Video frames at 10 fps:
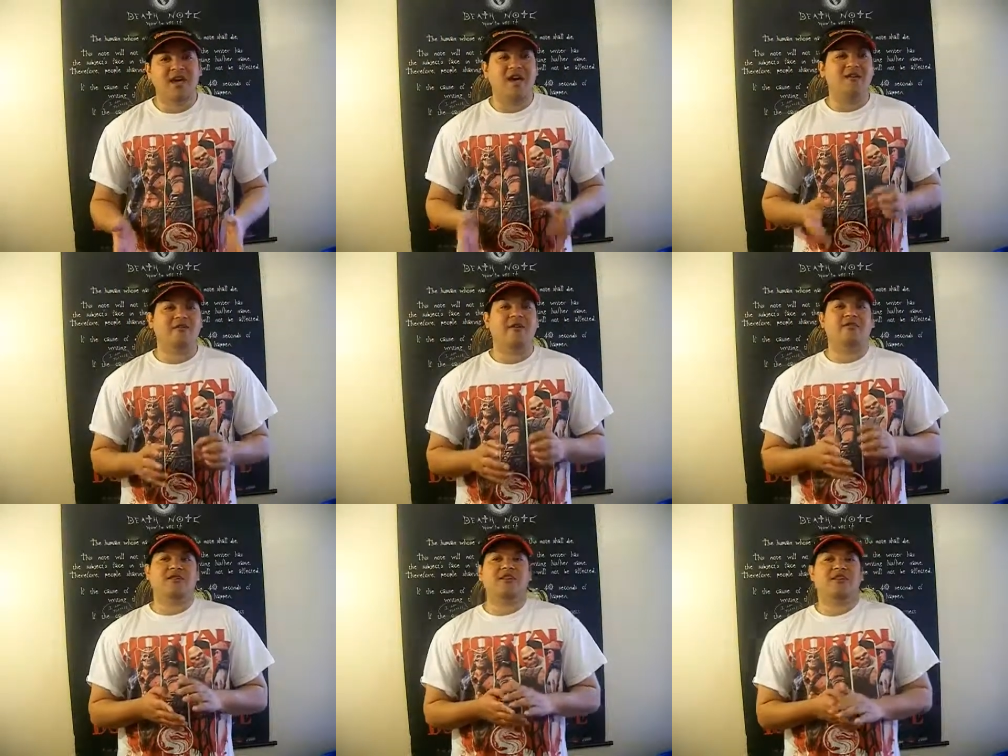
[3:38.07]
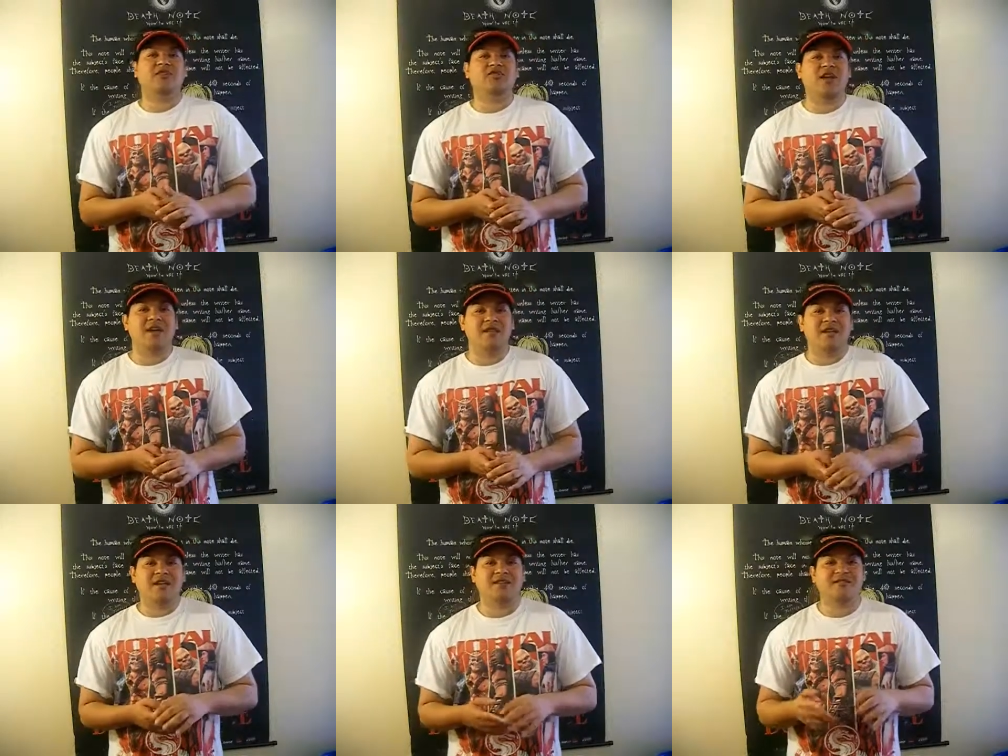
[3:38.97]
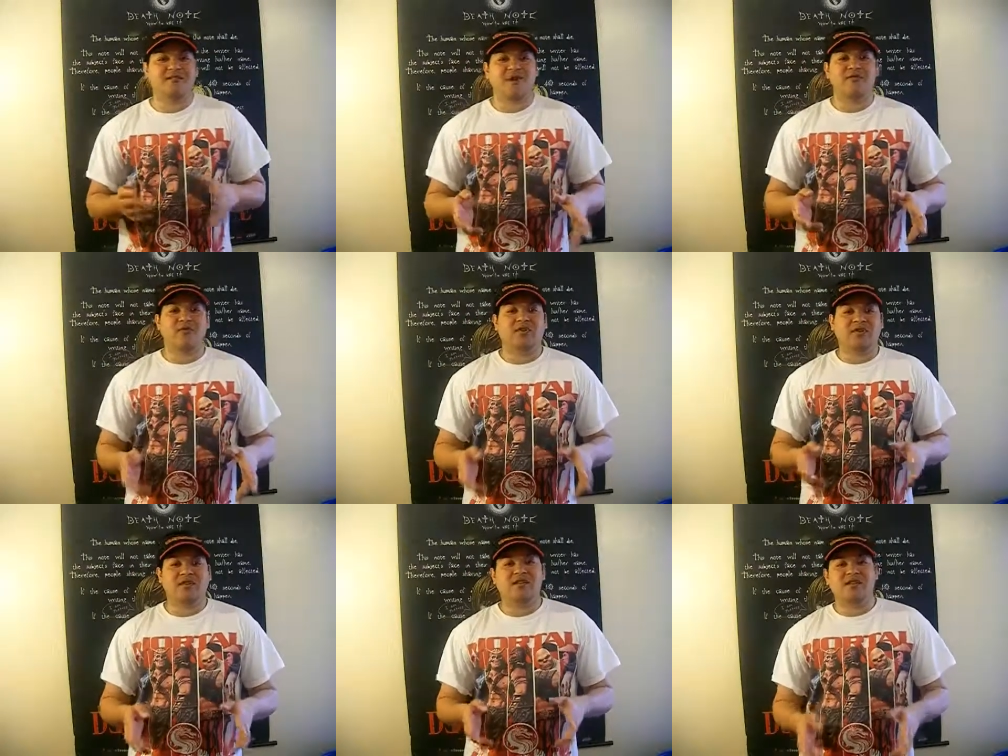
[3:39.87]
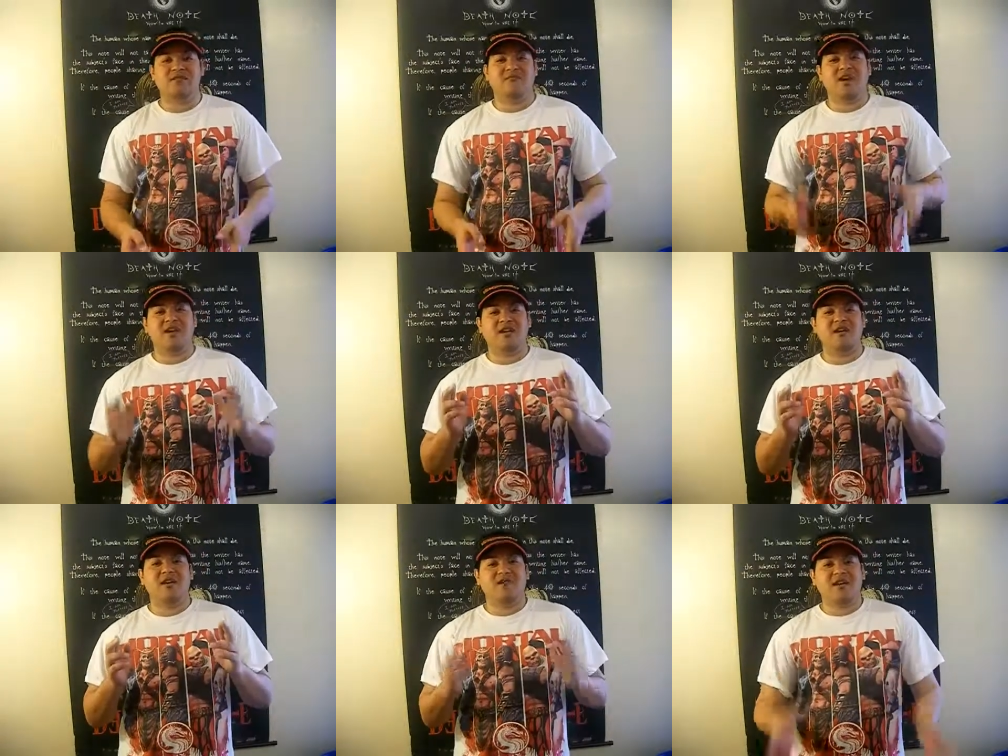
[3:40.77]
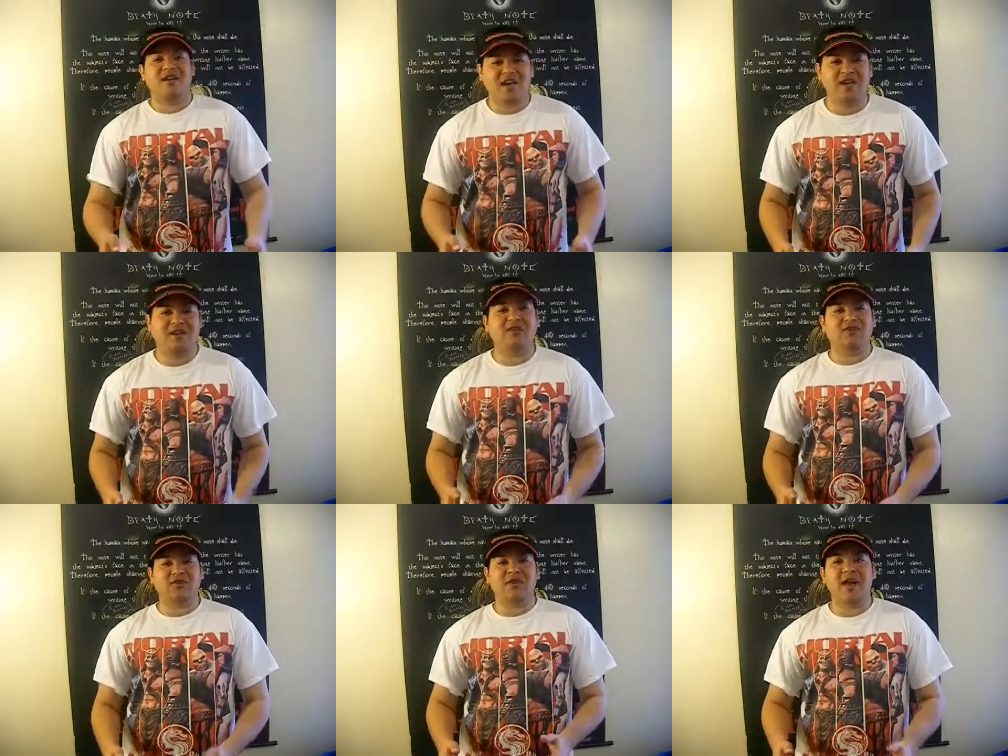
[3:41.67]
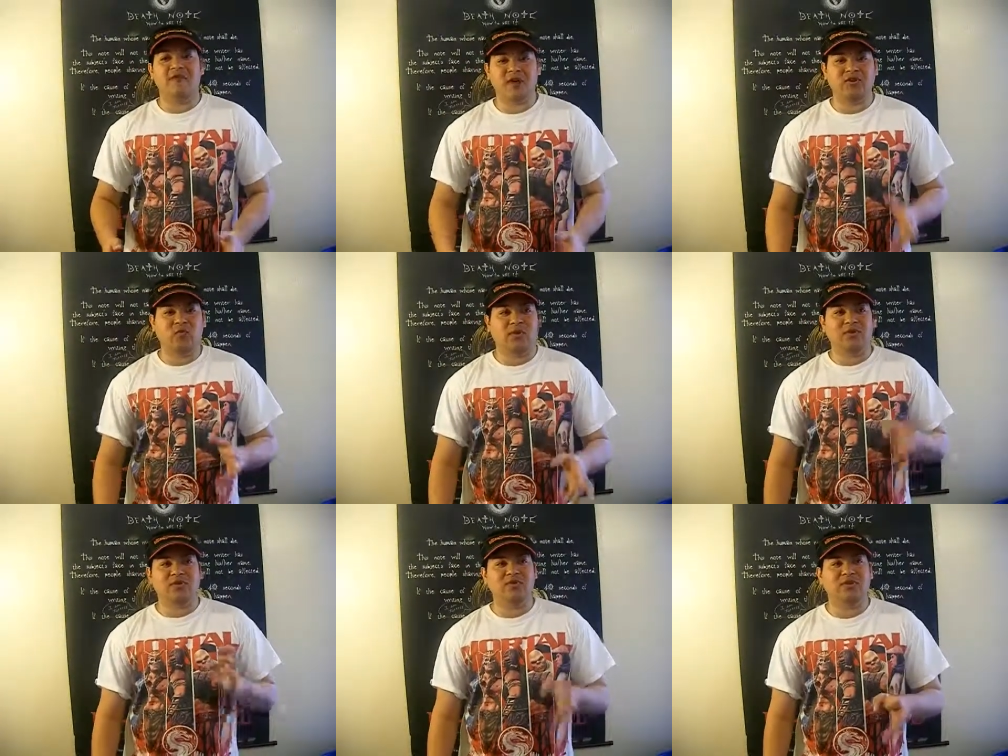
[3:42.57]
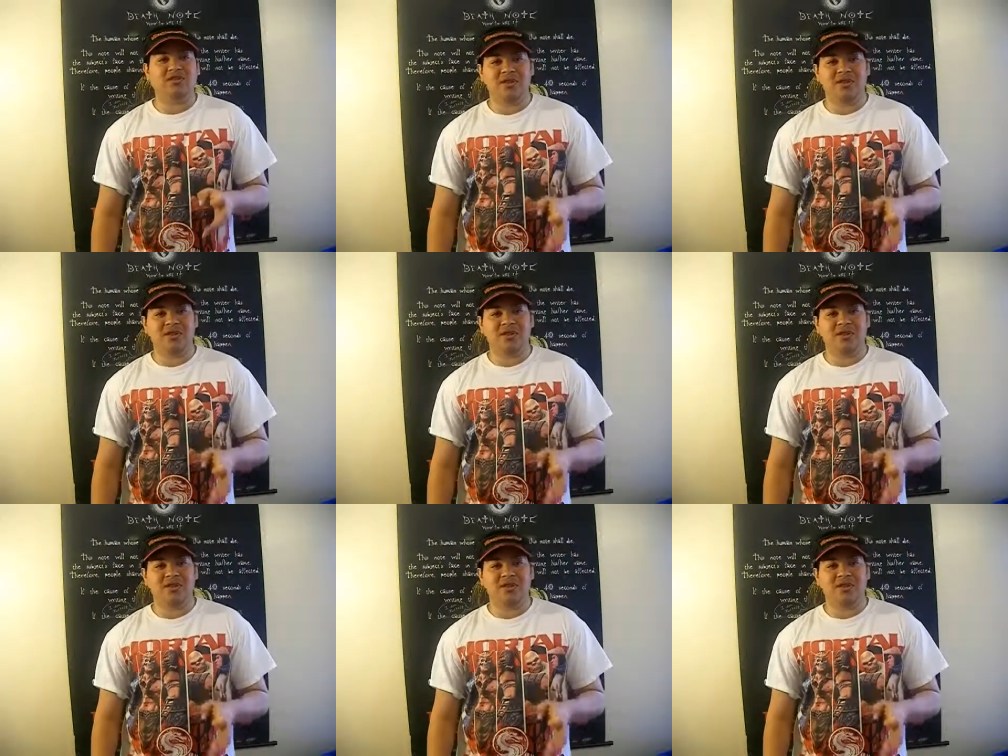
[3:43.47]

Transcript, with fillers: And another thing is that his mother was taken by by Hades, so now he also wants to do this.